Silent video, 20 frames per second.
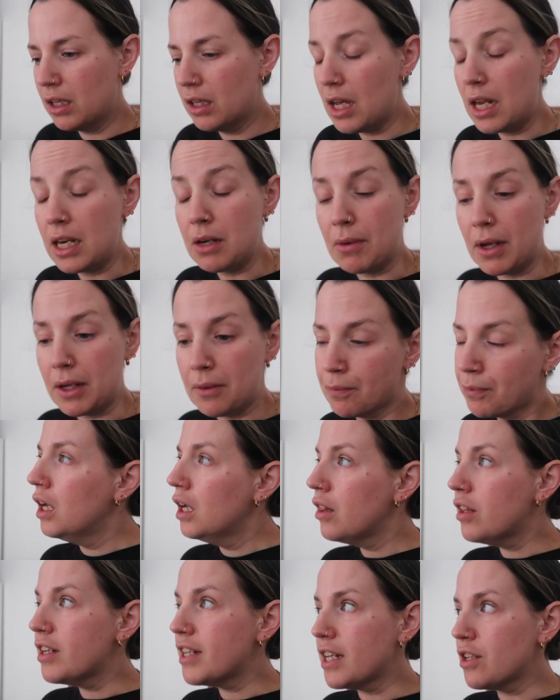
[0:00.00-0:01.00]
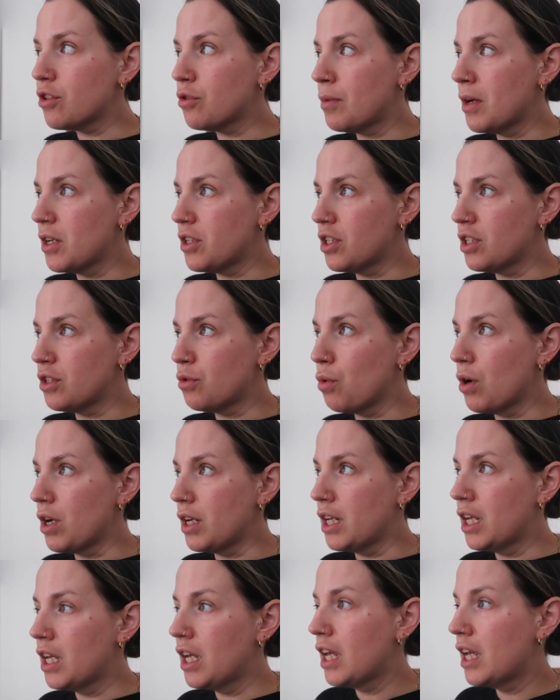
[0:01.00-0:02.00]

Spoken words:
Anyway, the days all merged into one.